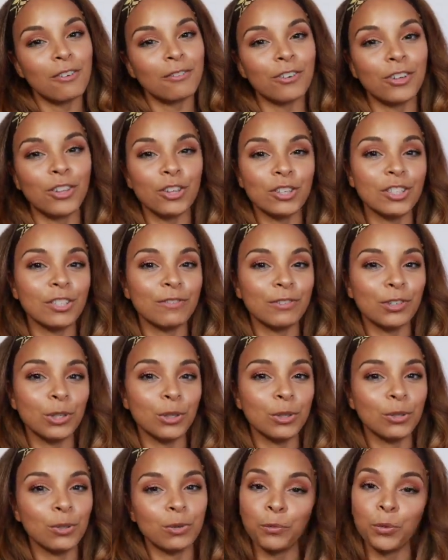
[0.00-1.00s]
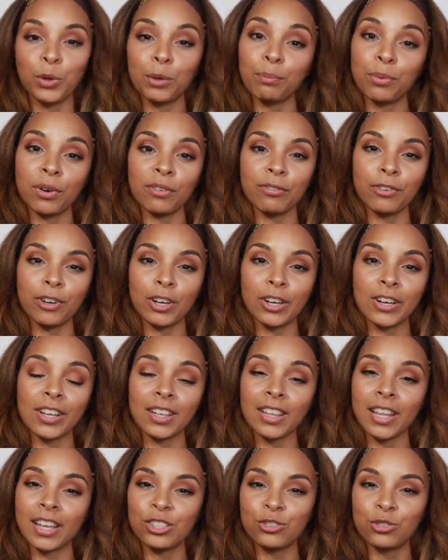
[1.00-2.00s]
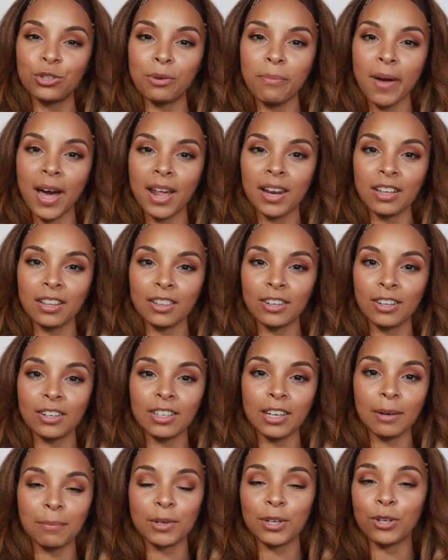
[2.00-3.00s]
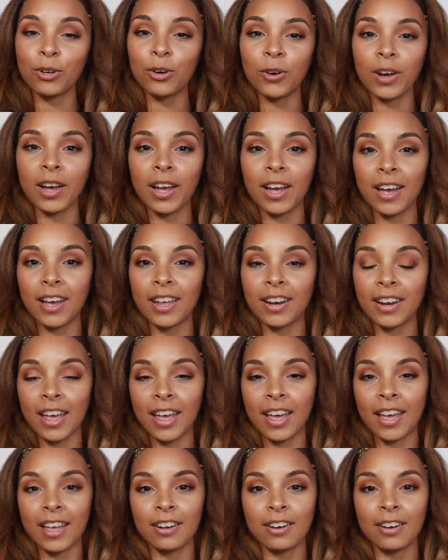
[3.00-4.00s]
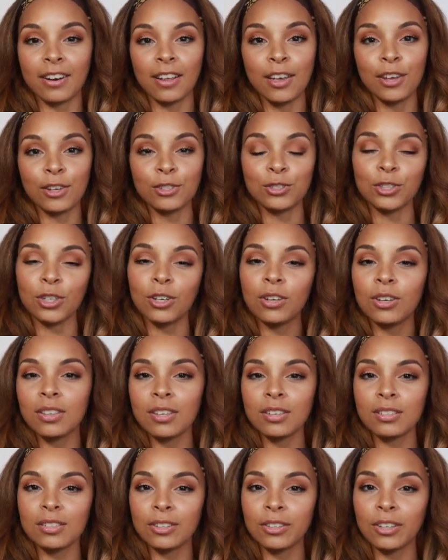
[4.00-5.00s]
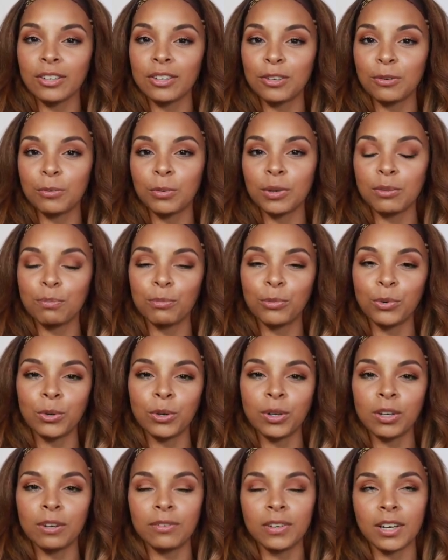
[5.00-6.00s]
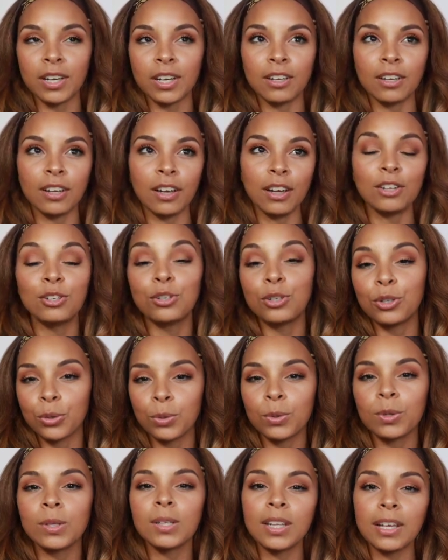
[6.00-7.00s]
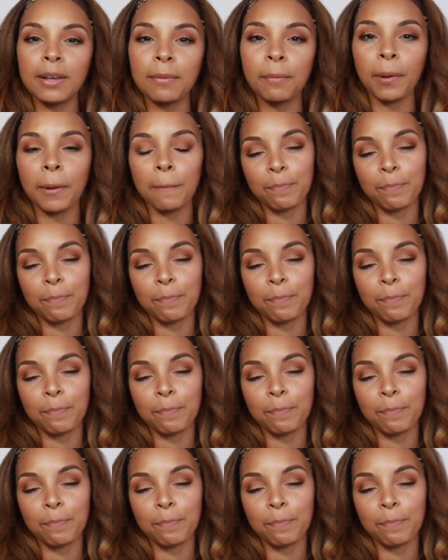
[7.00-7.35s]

For those of you who would prefer a less dramatic look, I'm going to go ahead and show you this look with more of a nude lip.